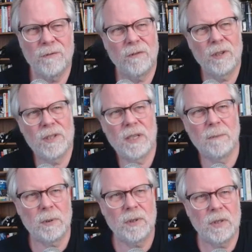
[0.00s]
for
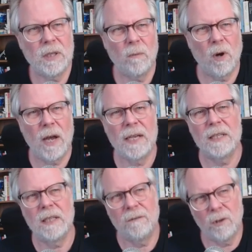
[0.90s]
example, CMY to
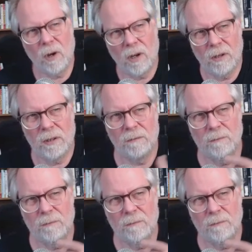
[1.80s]
give you all the,